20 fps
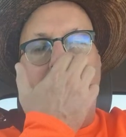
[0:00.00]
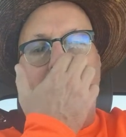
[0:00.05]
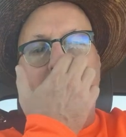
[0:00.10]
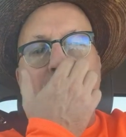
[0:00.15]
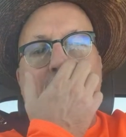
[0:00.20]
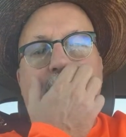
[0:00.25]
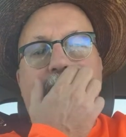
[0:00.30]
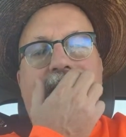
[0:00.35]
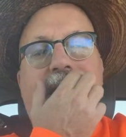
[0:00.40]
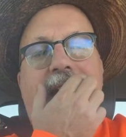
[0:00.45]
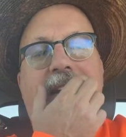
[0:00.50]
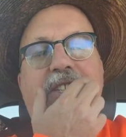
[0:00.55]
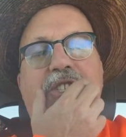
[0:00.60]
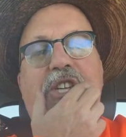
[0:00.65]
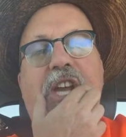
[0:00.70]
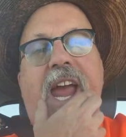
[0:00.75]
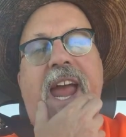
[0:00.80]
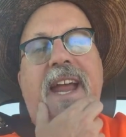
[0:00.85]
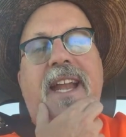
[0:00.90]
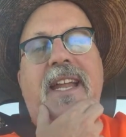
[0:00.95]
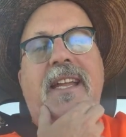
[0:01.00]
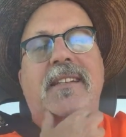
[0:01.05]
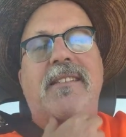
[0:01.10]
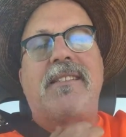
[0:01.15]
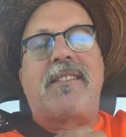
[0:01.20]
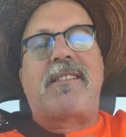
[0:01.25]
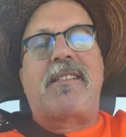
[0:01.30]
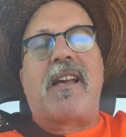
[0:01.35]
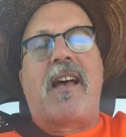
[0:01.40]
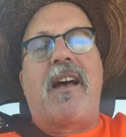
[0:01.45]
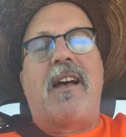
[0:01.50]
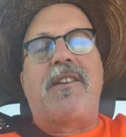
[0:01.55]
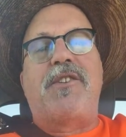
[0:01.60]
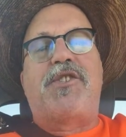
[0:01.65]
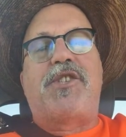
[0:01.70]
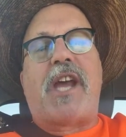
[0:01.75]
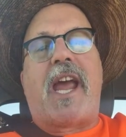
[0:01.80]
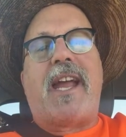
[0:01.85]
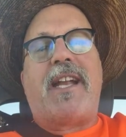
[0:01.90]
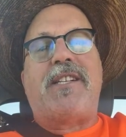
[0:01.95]
was that
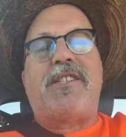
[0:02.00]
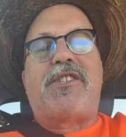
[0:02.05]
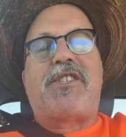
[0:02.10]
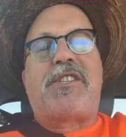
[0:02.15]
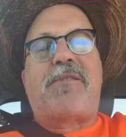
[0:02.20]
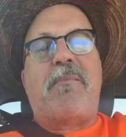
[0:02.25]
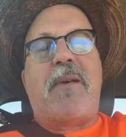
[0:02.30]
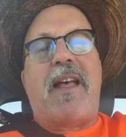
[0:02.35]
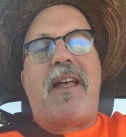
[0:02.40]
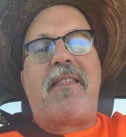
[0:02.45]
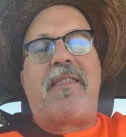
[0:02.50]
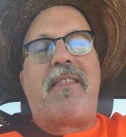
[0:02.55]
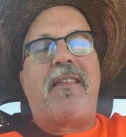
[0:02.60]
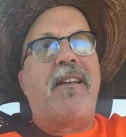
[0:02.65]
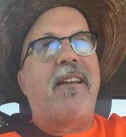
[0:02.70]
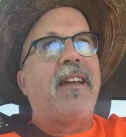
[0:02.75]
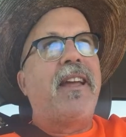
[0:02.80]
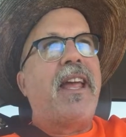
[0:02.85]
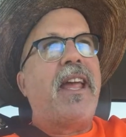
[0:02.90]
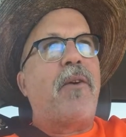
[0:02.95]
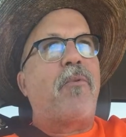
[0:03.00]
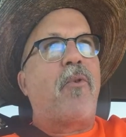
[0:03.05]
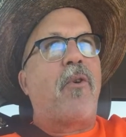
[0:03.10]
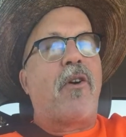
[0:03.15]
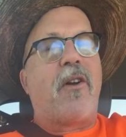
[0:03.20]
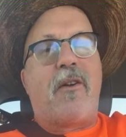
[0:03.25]
Jaden Smith? He wore a